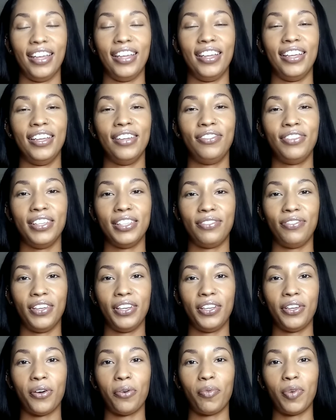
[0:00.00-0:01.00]
If this
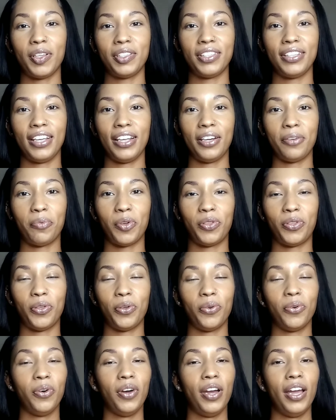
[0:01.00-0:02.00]
video resonated with
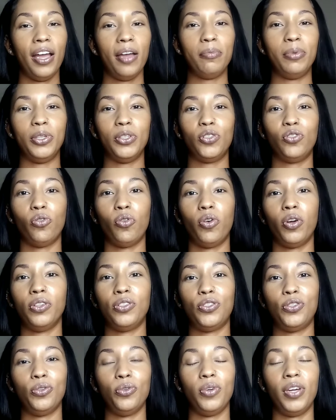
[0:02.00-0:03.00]
you, be sure
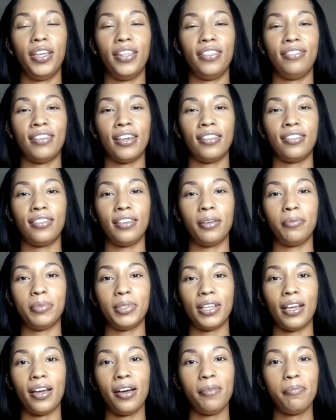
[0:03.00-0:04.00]
to hit that thumbs
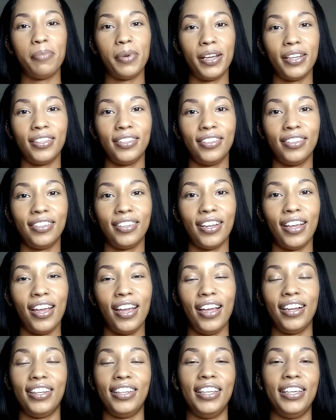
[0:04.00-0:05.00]
up button,
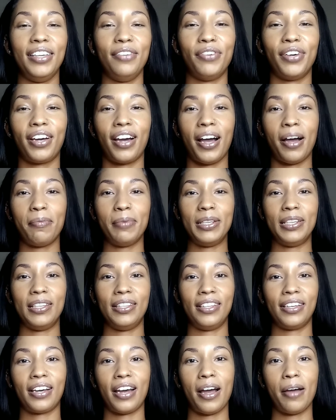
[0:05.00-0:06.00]
leave a comment in
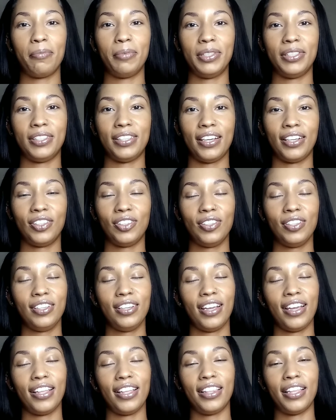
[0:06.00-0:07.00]
the comment section,
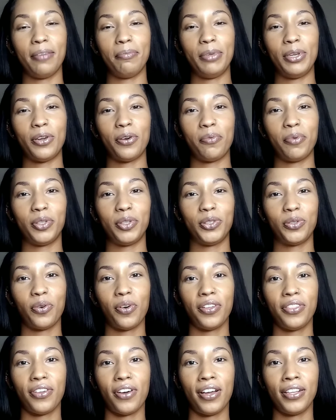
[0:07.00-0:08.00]
and let me know what your
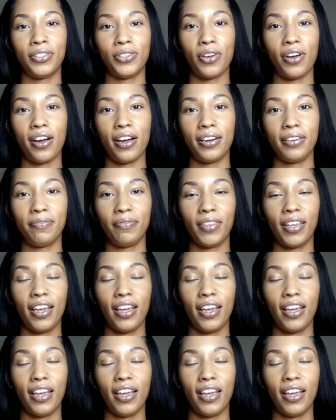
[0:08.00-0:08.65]
thoughts are.